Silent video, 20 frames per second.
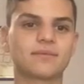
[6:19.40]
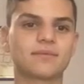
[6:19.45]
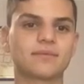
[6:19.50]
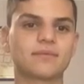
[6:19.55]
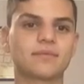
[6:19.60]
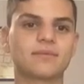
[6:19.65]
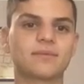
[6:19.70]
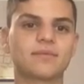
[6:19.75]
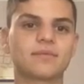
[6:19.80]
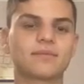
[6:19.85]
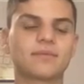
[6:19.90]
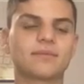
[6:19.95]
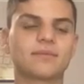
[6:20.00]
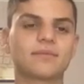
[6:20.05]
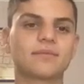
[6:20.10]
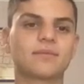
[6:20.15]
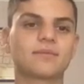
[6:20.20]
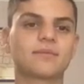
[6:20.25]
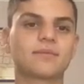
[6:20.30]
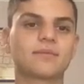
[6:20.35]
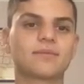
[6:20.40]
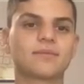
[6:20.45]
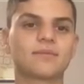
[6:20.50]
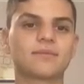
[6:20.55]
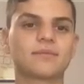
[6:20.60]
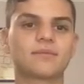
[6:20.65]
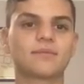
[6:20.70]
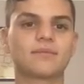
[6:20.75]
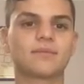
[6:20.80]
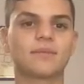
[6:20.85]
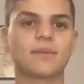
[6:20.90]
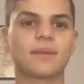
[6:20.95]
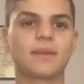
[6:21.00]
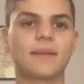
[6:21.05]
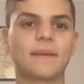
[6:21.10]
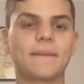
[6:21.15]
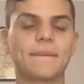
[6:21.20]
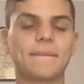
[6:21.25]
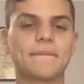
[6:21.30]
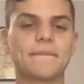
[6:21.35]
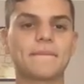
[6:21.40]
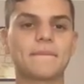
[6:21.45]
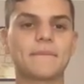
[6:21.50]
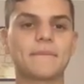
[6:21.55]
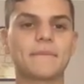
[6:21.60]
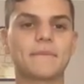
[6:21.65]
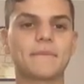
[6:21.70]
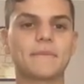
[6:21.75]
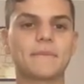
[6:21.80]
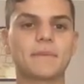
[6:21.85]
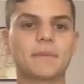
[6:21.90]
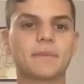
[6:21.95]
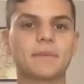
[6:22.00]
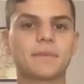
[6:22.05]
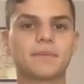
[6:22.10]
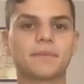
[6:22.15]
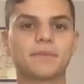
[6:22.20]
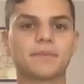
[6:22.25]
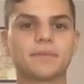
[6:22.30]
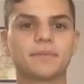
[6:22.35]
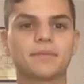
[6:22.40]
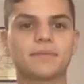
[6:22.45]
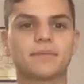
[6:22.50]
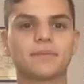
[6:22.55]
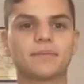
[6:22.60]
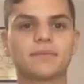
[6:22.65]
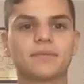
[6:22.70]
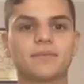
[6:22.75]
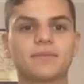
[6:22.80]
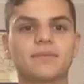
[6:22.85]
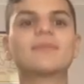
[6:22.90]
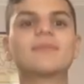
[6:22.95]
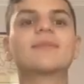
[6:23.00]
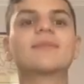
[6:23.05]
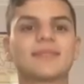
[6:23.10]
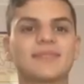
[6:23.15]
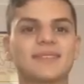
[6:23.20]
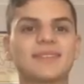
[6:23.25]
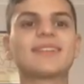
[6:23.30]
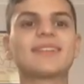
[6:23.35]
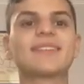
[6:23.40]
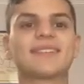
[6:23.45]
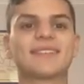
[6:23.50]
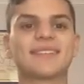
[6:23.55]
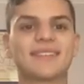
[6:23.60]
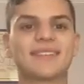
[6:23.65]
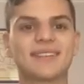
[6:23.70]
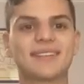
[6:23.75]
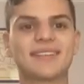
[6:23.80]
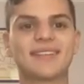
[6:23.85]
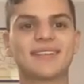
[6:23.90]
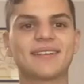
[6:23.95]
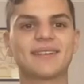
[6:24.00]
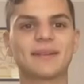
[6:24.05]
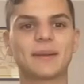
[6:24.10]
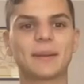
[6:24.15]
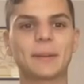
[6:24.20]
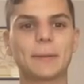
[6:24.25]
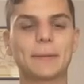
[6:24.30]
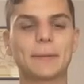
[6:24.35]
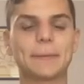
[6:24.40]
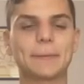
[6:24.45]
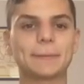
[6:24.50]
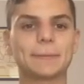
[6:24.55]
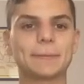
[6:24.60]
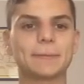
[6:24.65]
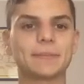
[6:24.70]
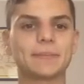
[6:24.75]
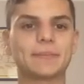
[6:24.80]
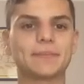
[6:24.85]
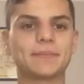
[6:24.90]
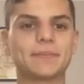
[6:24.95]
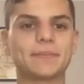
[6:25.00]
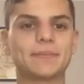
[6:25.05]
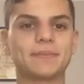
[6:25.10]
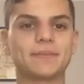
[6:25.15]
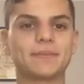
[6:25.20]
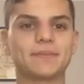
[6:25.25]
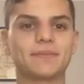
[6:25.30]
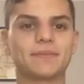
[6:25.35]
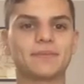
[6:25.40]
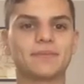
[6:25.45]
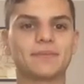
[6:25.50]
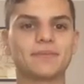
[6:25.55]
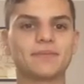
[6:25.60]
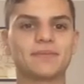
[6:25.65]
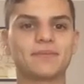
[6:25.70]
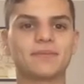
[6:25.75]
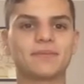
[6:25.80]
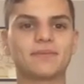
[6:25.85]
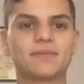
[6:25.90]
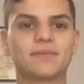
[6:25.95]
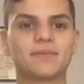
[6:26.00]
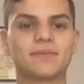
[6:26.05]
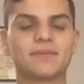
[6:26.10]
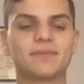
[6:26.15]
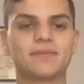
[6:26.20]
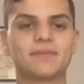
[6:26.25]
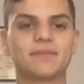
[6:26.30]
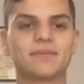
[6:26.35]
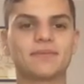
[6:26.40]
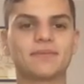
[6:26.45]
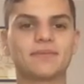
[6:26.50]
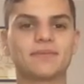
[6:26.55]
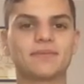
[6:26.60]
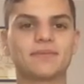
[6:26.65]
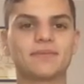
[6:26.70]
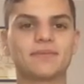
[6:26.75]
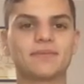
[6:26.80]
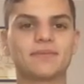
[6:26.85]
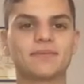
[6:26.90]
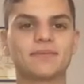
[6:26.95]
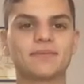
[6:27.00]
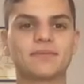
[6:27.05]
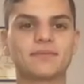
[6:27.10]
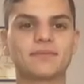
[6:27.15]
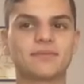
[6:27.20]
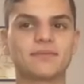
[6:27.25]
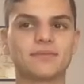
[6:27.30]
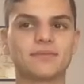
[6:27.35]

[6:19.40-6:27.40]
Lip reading: The person shown says nothing.